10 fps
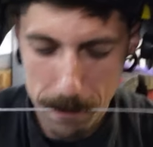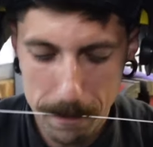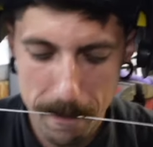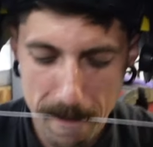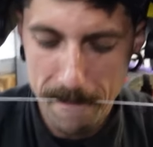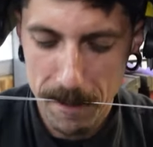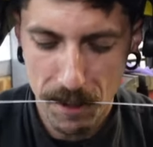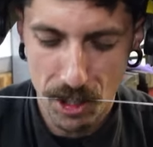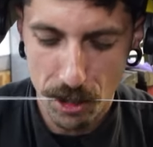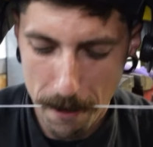just to give us
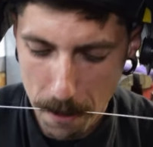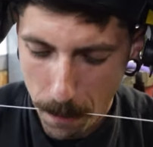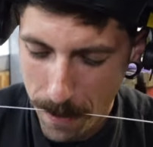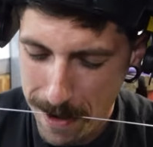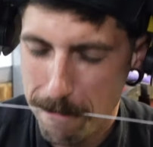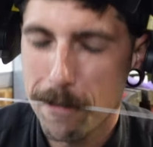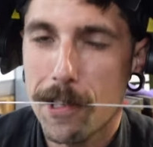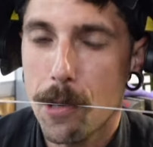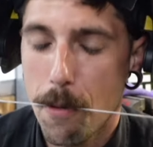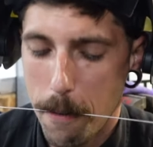a starting point and
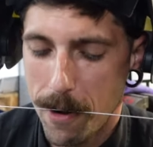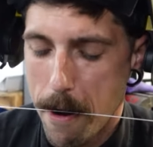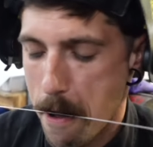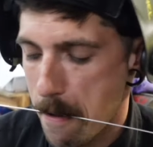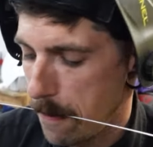see where we're at.